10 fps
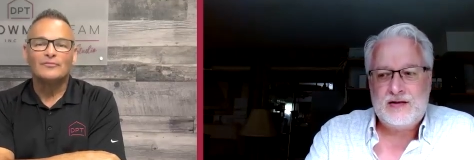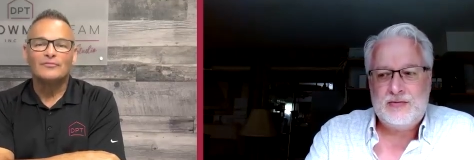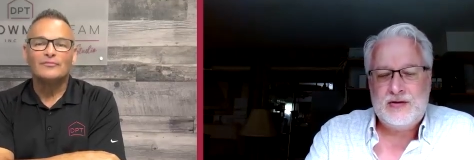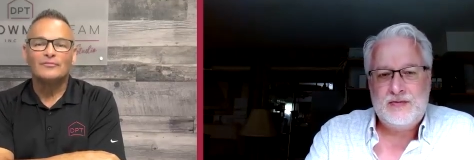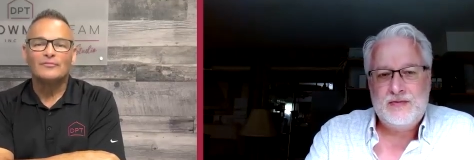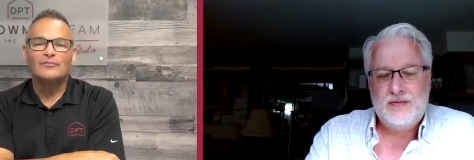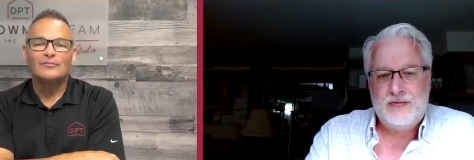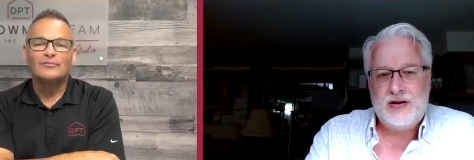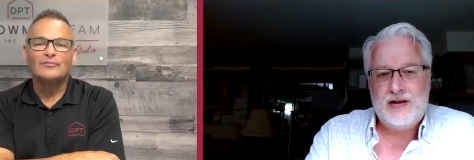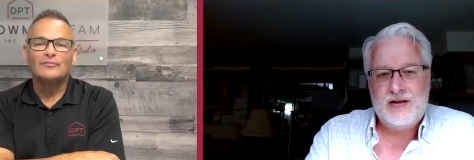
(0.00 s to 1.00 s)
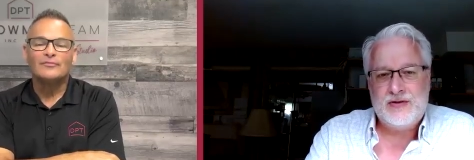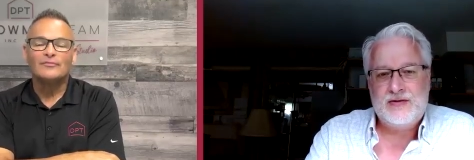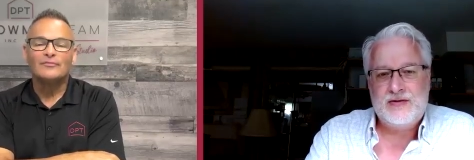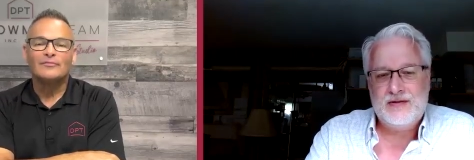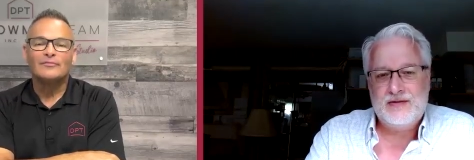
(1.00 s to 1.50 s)
Speaker 1: going to be praying
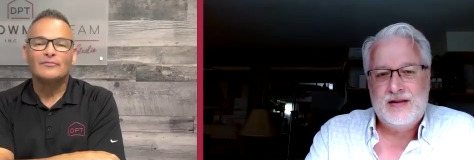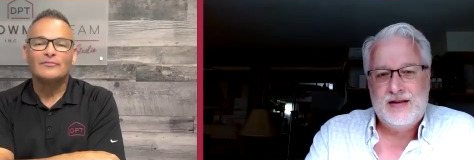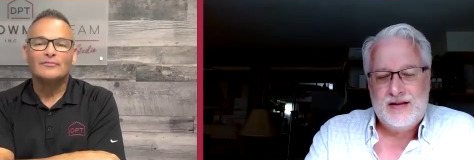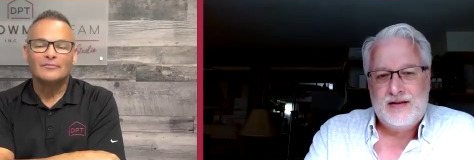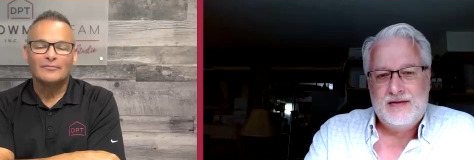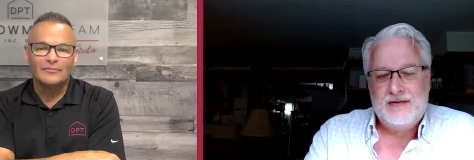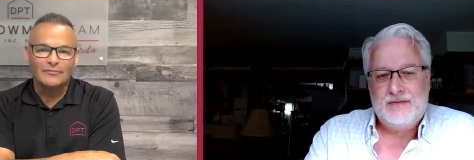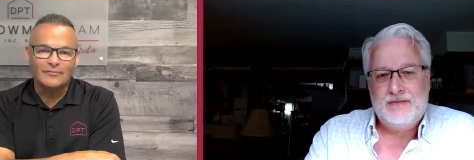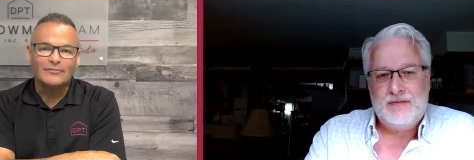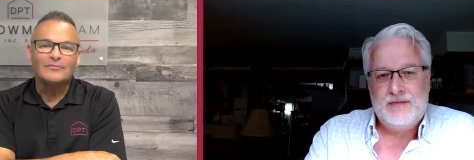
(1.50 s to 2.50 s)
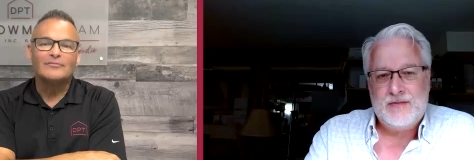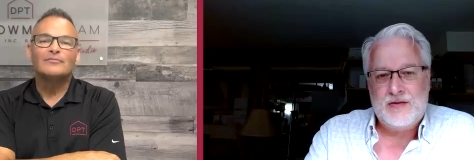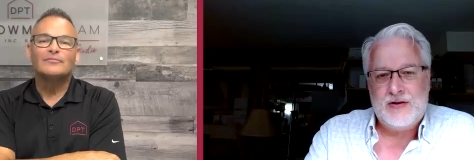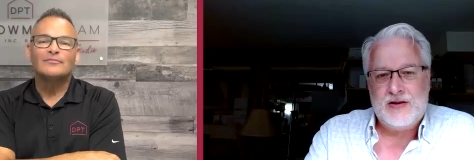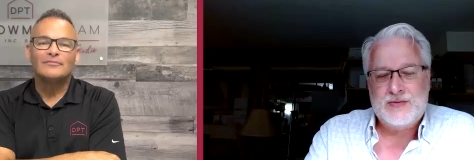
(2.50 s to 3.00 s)
about
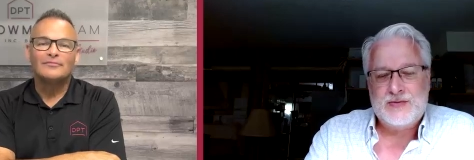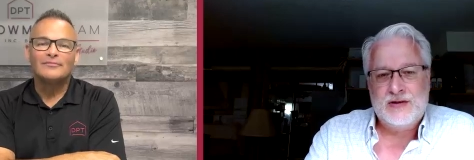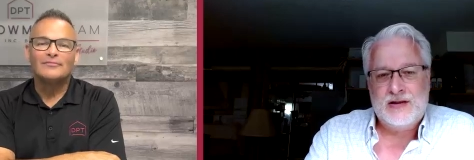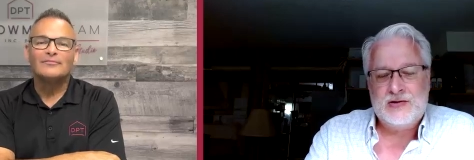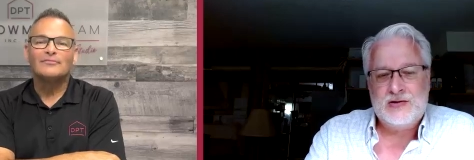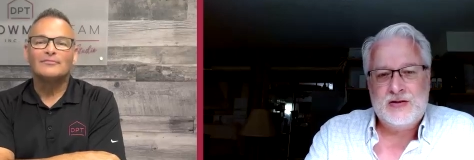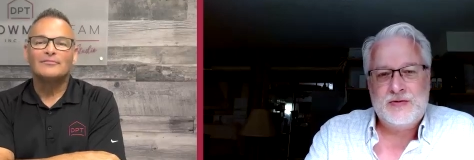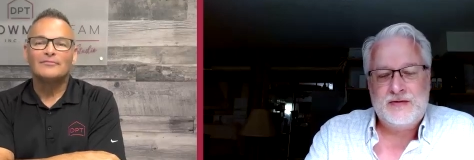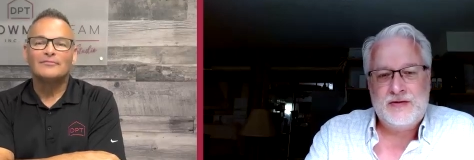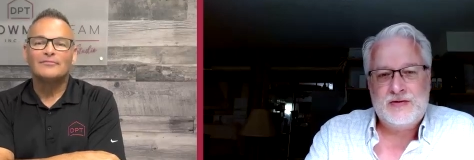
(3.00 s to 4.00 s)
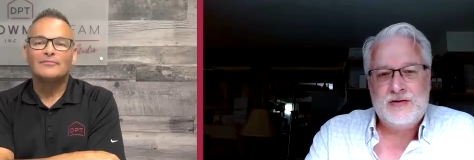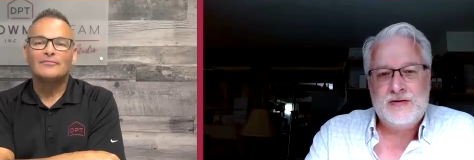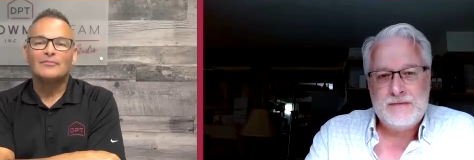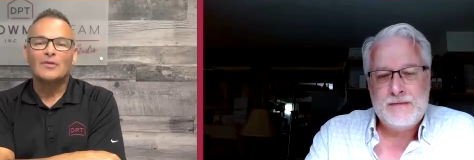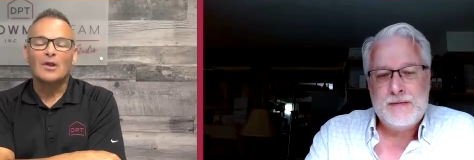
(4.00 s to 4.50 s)
our possible relationship in the
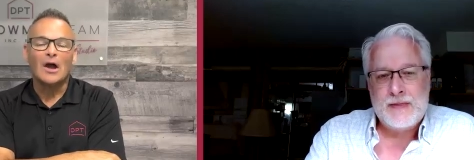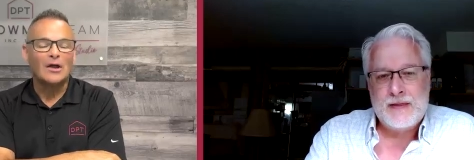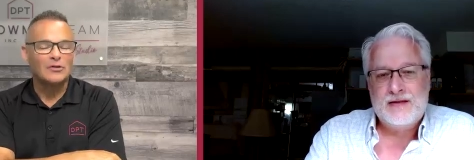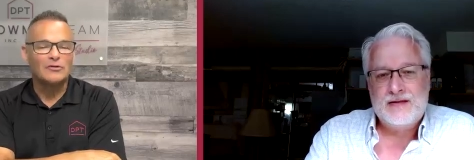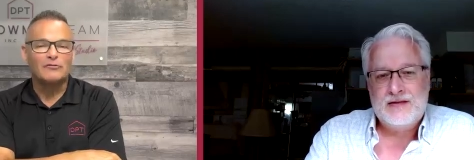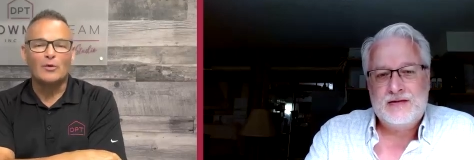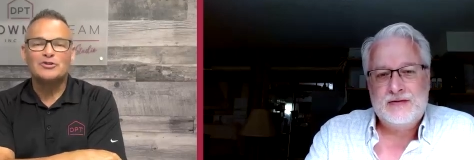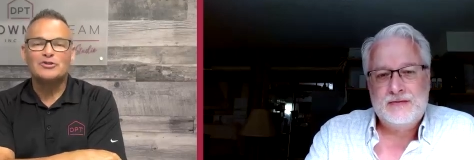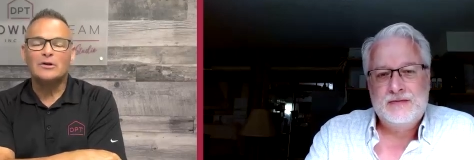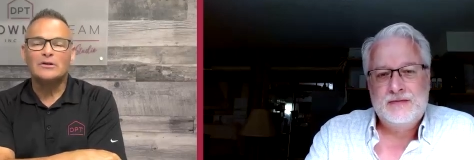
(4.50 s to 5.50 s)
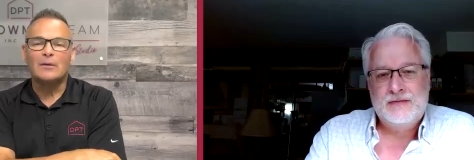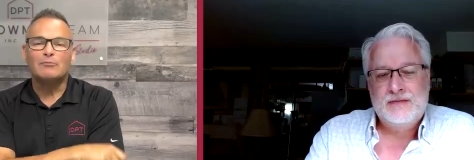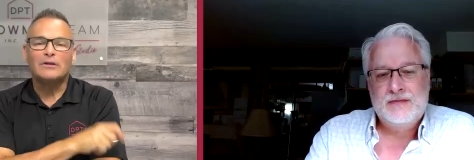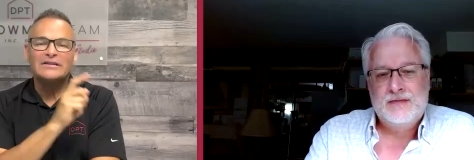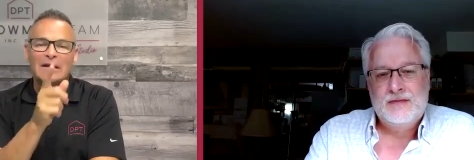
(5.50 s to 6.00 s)
future. I would look forward to it.
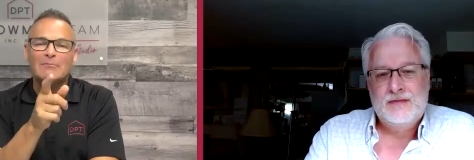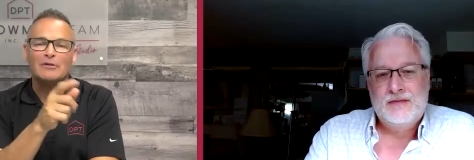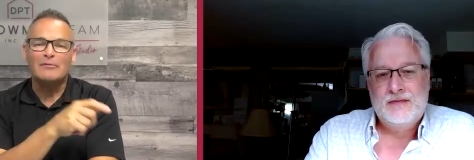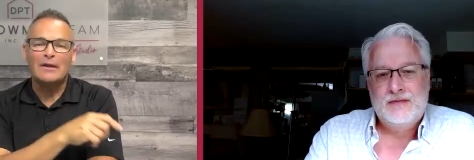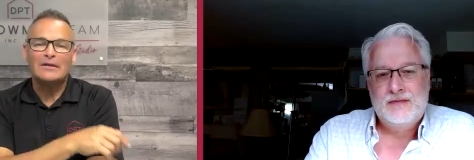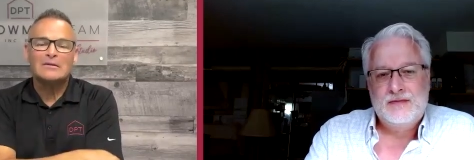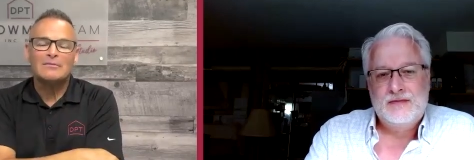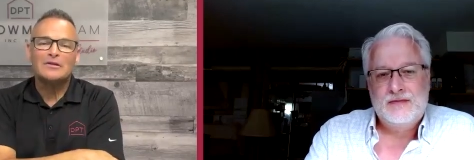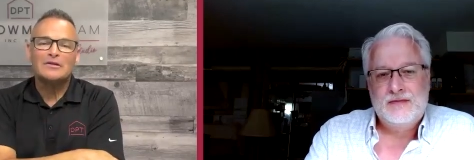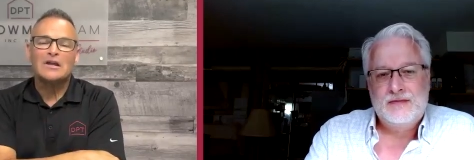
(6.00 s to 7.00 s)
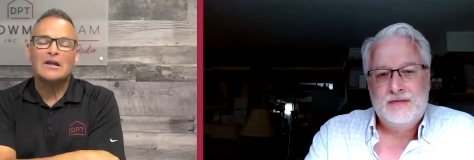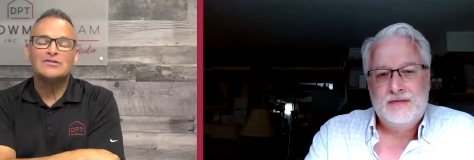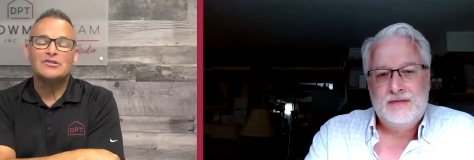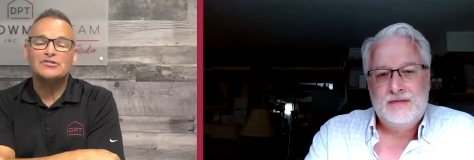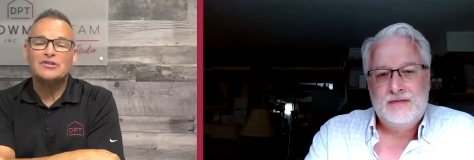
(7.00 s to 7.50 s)
Please
Speaker 2: implement some of the things I
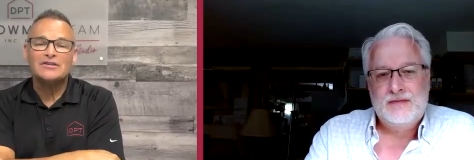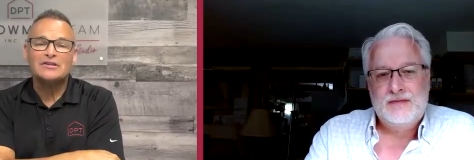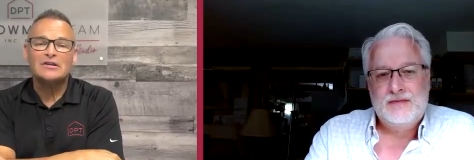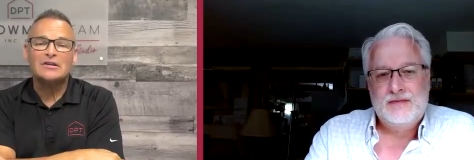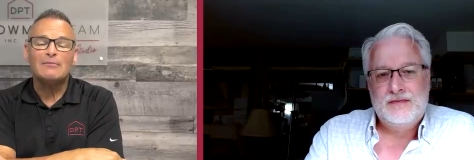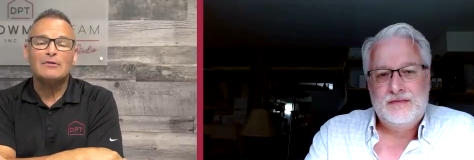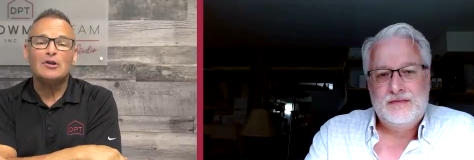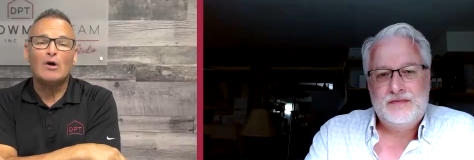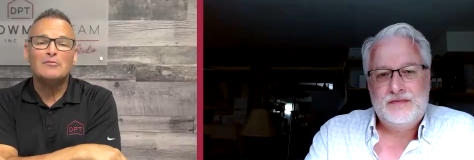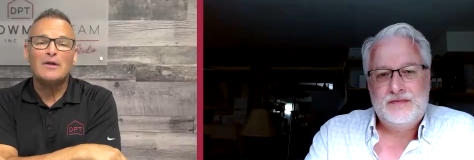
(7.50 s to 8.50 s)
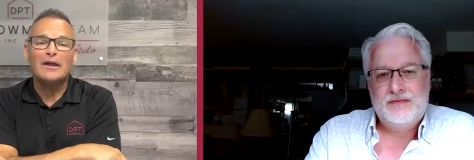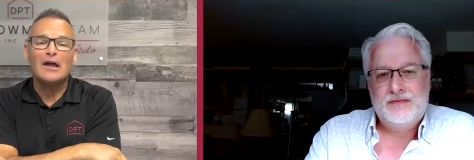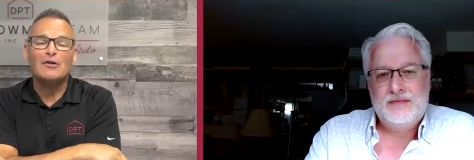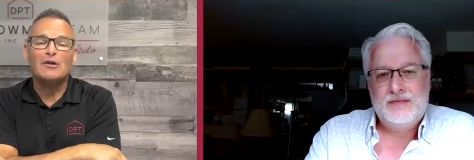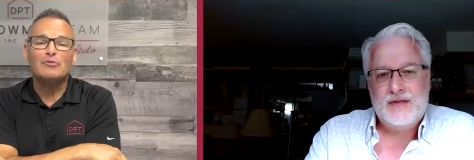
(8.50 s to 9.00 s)
suggested and let me know how you make
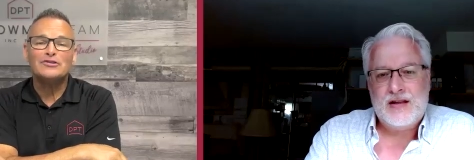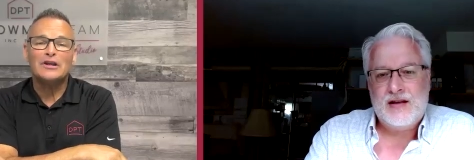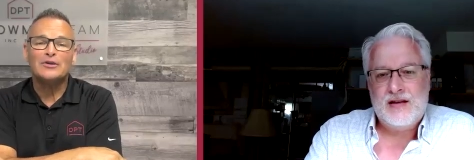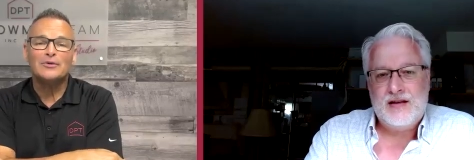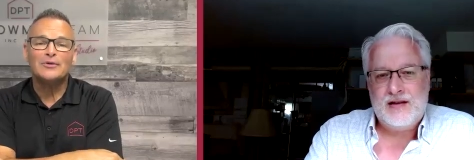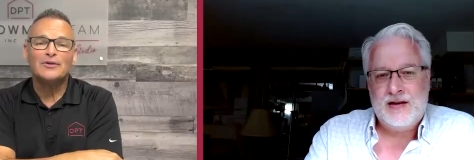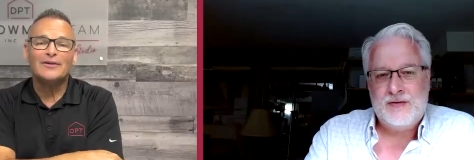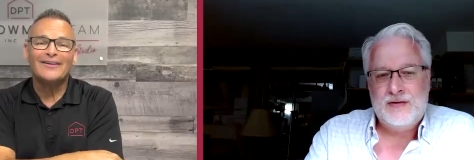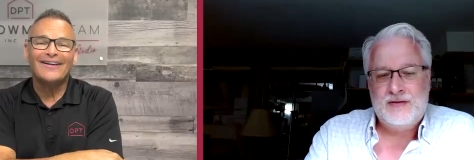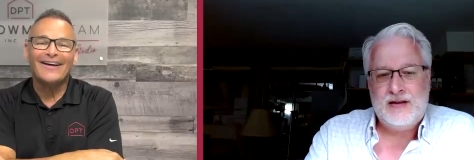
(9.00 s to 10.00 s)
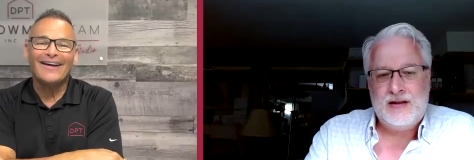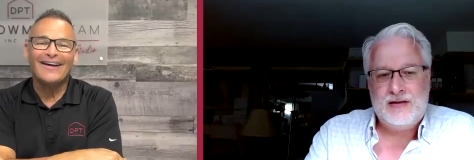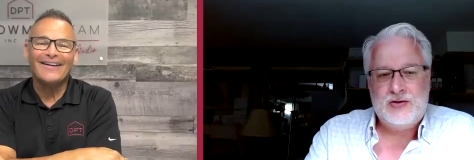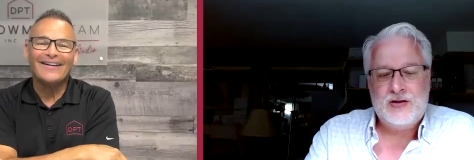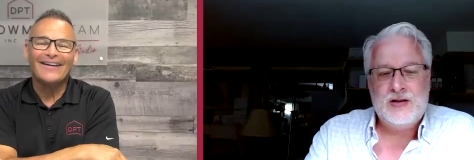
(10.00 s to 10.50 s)
out. I appreciate you.
Speaker 1: I will.
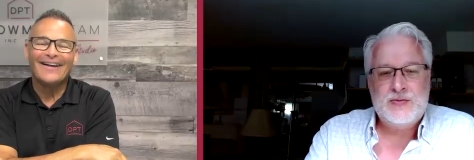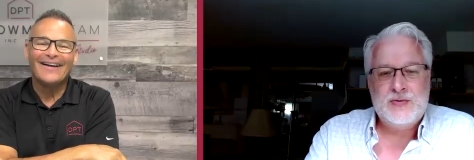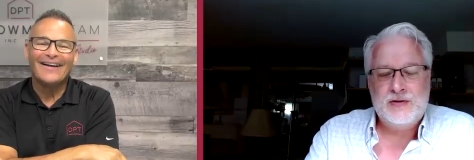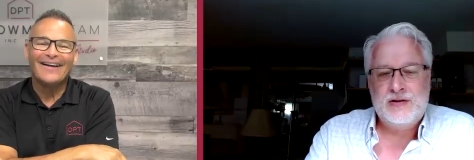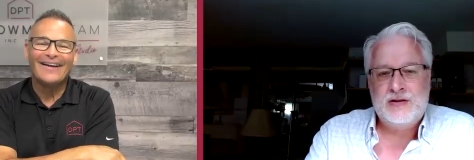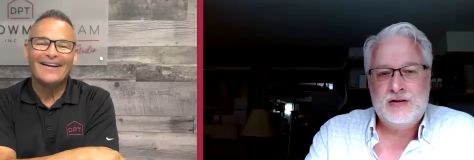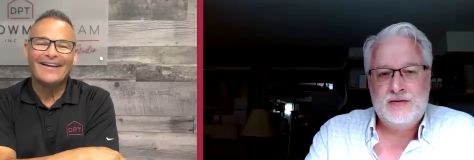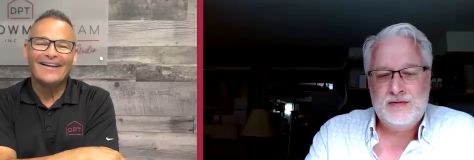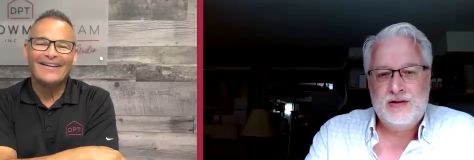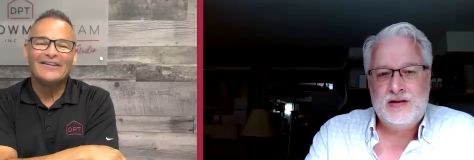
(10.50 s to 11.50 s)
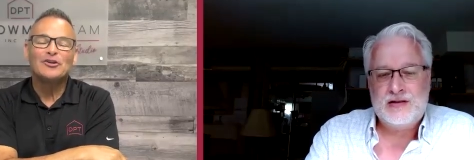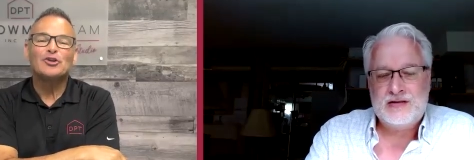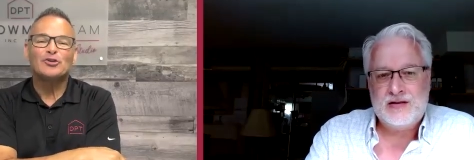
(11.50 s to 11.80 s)
And Sean's been really good. Really nice to